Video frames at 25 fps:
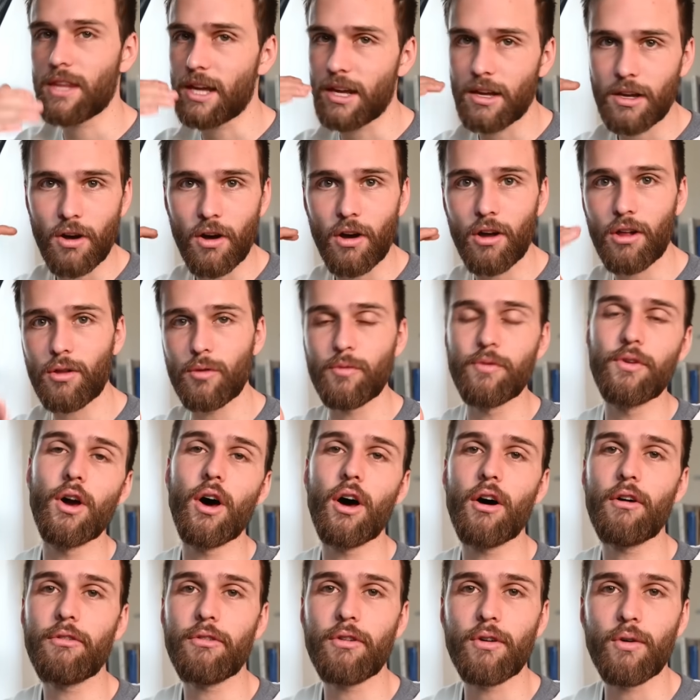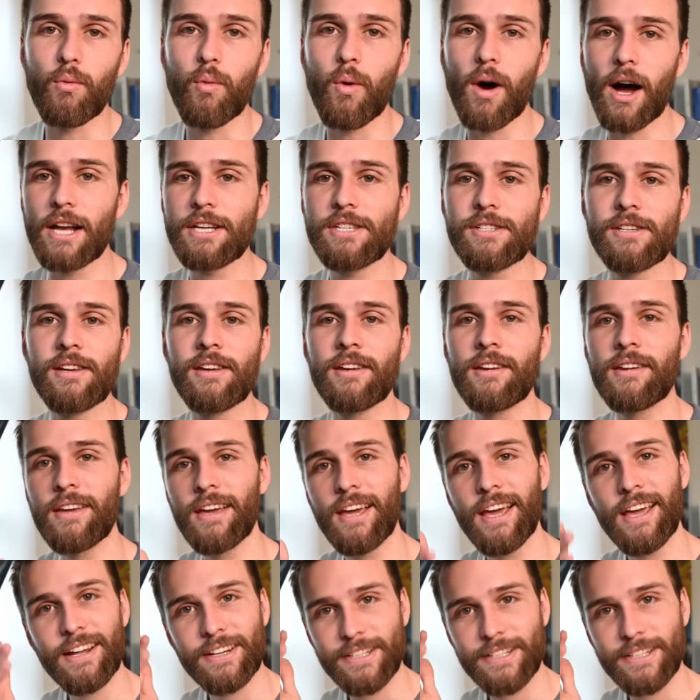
Thank all of y'all for watching,